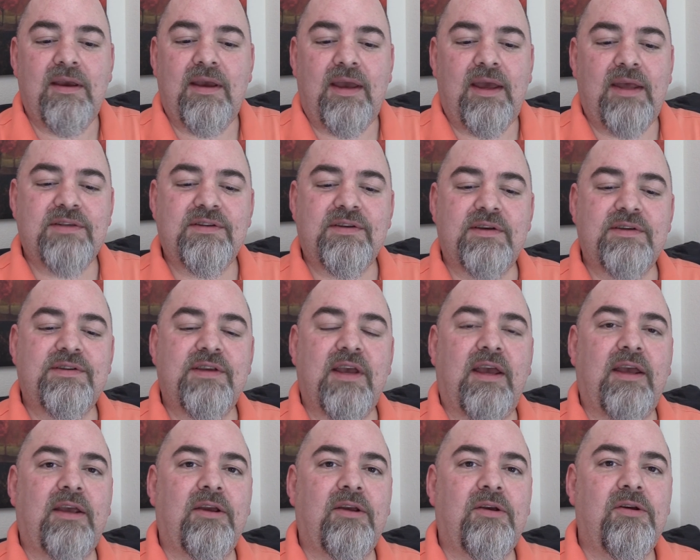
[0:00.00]
It's like
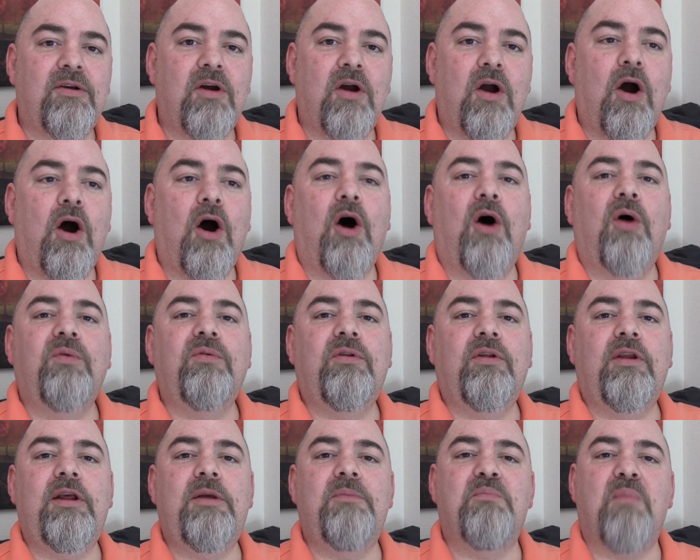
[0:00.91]
saying,
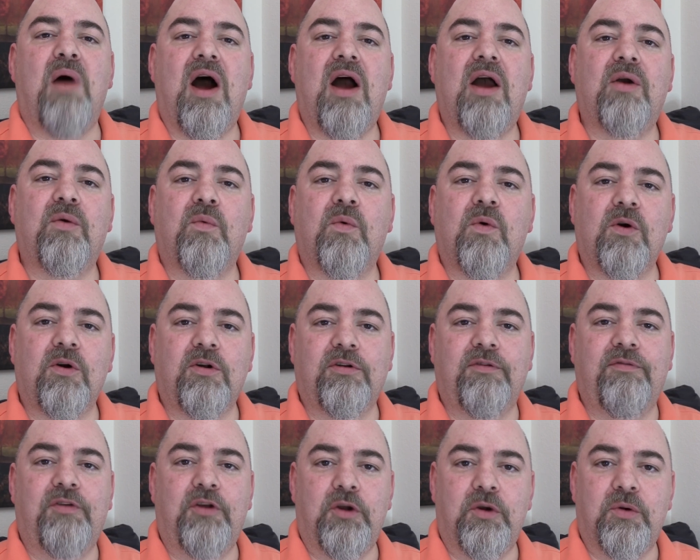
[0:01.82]
only my
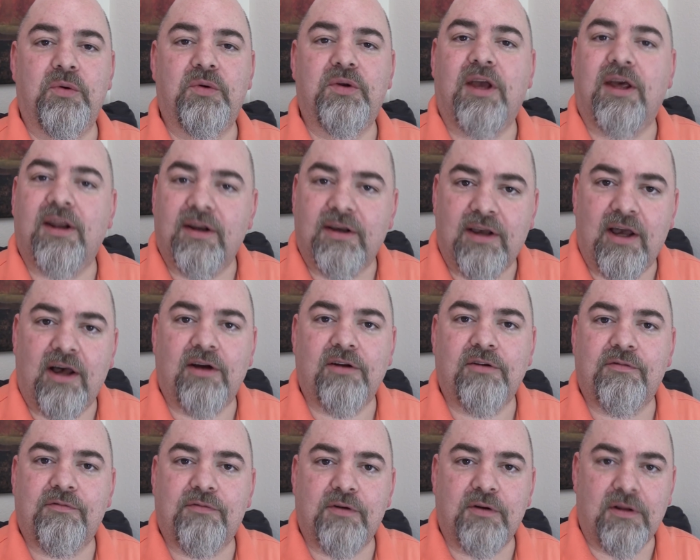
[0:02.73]
worldview can
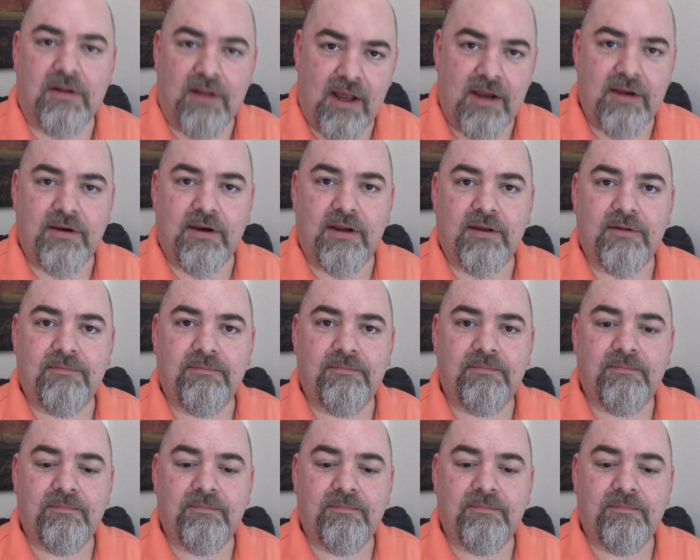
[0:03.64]
account for lightning.